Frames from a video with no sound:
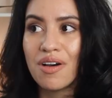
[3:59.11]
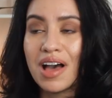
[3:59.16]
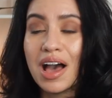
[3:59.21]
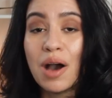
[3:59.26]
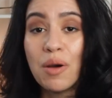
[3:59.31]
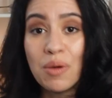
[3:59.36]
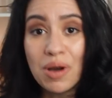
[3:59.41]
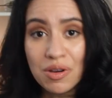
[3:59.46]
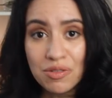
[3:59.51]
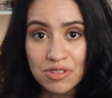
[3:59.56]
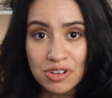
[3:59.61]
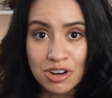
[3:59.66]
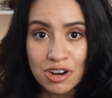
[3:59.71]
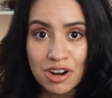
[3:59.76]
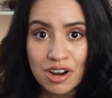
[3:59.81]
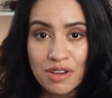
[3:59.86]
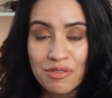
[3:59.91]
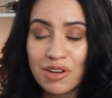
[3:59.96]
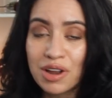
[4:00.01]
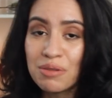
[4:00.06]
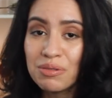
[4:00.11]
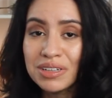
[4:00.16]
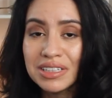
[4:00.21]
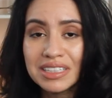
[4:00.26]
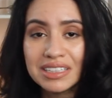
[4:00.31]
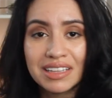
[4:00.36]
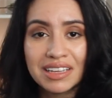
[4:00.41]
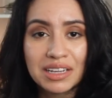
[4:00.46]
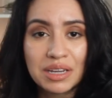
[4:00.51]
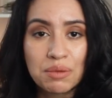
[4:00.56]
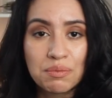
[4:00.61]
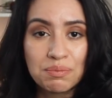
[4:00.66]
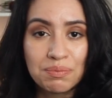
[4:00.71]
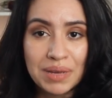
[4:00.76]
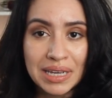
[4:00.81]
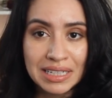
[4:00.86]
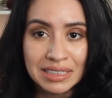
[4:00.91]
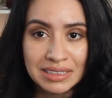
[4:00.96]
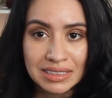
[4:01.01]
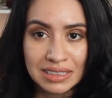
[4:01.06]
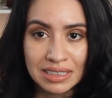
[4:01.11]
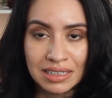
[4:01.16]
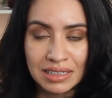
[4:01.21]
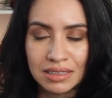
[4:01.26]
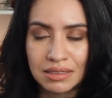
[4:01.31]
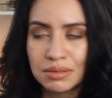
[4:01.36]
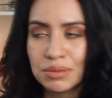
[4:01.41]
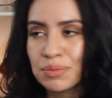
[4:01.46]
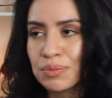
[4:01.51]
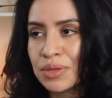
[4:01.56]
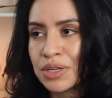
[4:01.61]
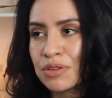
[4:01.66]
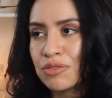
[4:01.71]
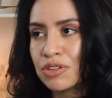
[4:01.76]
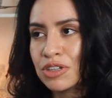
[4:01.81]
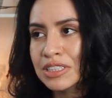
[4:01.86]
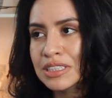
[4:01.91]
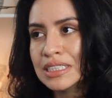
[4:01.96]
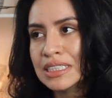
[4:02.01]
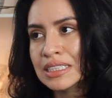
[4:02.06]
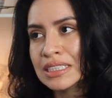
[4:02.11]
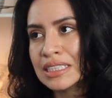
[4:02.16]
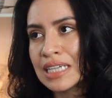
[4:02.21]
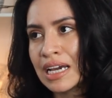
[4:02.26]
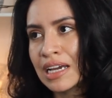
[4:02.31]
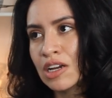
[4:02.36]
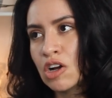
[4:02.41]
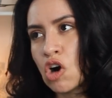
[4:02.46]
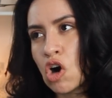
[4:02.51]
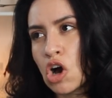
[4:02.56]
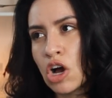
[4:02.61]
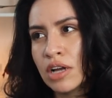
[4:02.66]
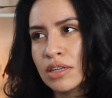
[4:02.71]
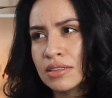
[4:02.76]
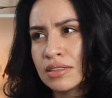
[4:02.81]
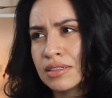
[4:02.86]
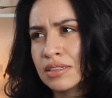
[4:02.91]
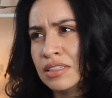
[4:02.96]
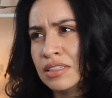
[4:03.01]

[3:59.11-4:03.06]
However, if I really like a basic, like for instance, I got